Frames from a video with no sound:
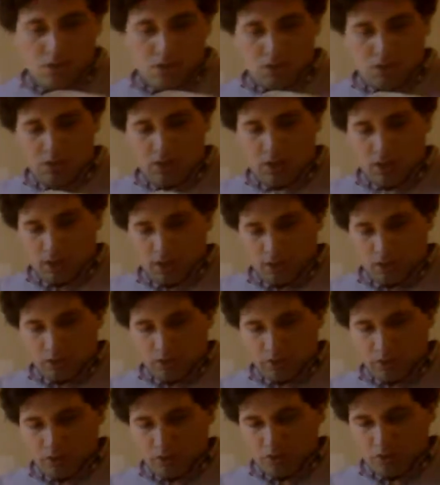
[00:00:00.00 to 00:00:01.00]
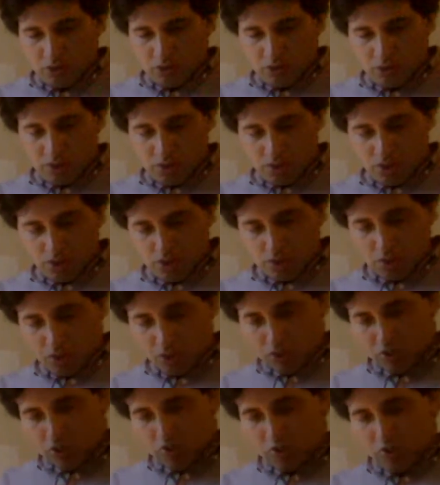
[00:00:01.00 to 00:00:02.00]
Okay, what does the
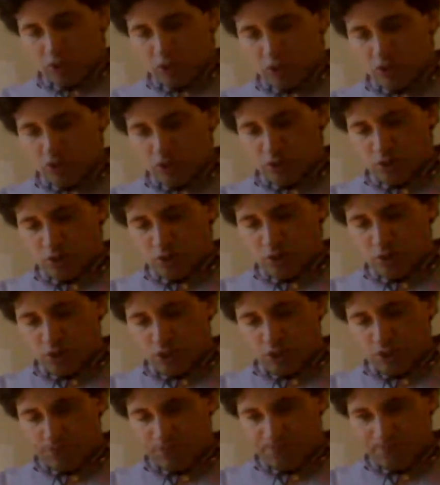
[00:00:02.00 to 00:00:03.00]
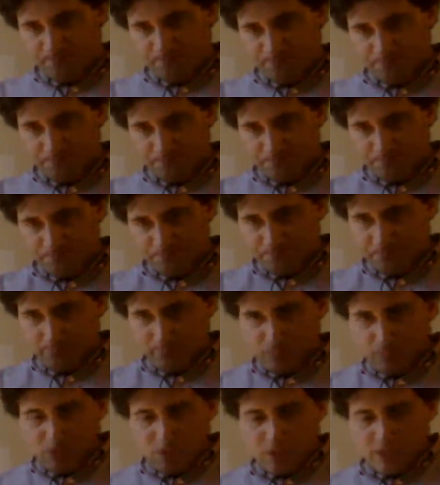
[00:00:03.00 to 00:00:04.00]
question ask?
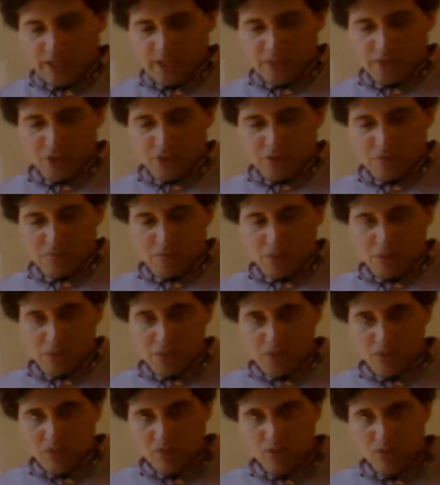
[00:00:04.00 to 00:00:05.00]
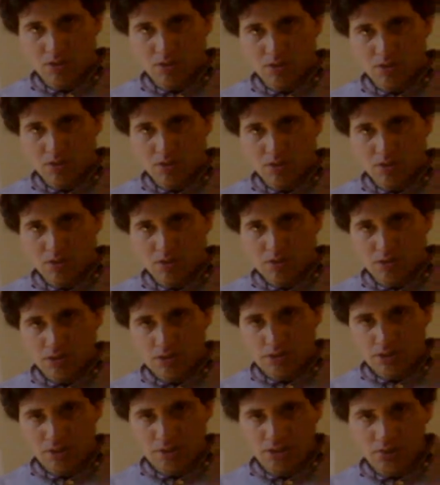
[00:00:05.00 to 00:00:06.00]
It asks me
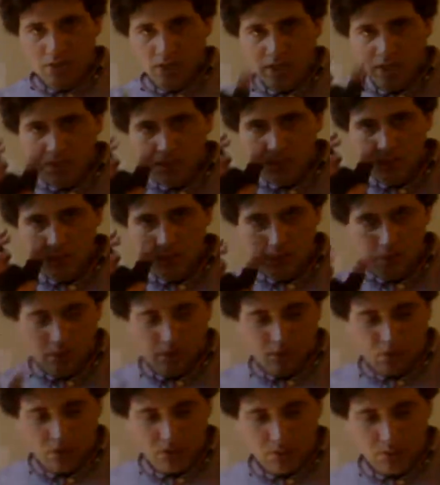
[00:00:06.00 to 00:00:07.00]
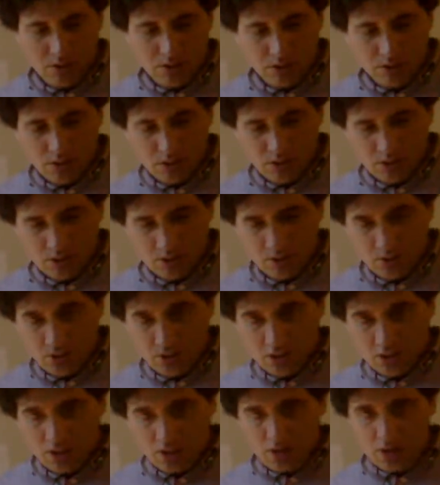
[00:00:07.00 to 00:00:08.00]
to calculate
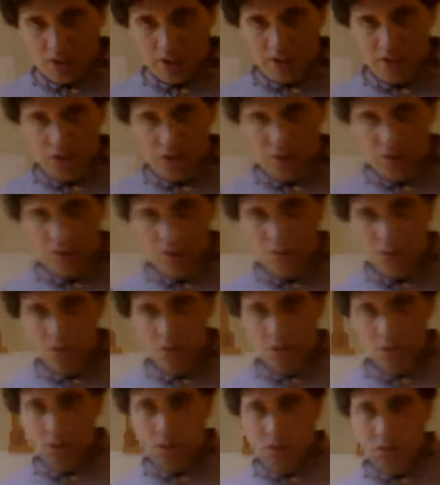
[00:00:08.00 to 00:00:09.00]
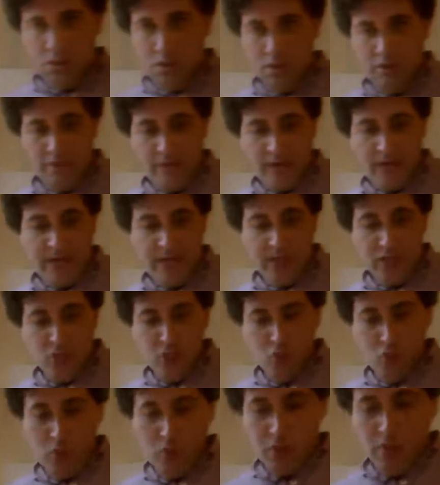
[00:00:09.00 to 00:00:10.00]
the cost of
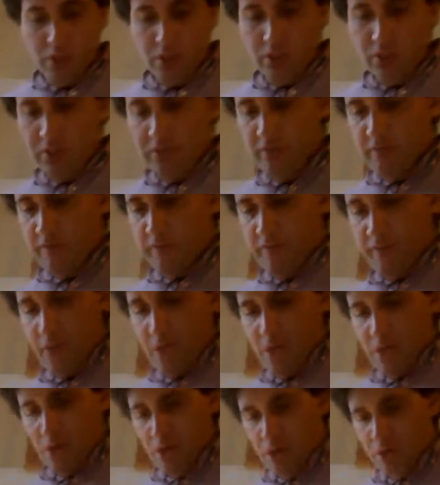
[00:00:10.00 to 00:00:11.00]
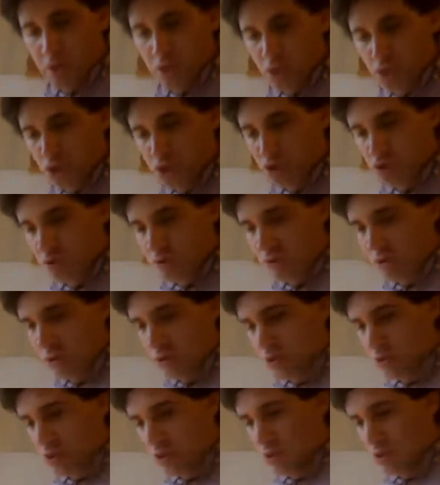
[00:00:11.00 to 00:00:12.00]
actuarially fair
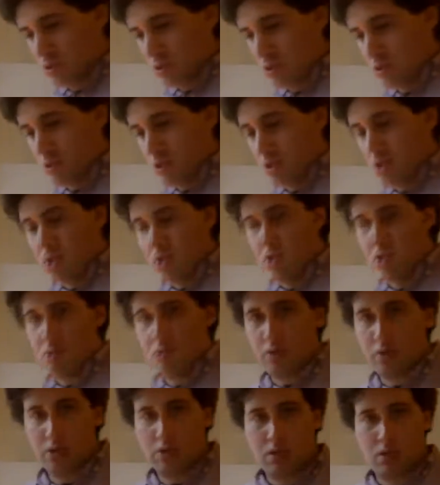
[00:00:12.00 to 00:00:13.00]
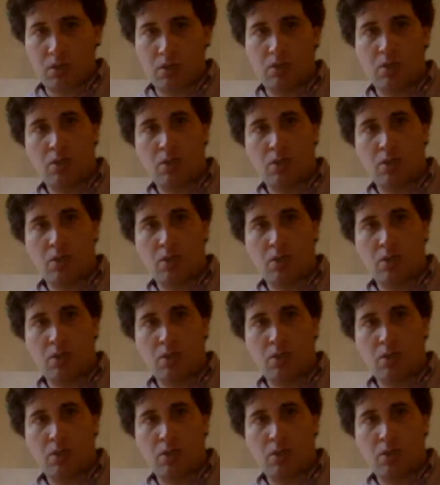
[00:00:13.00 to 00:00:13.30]
insurance in this situation.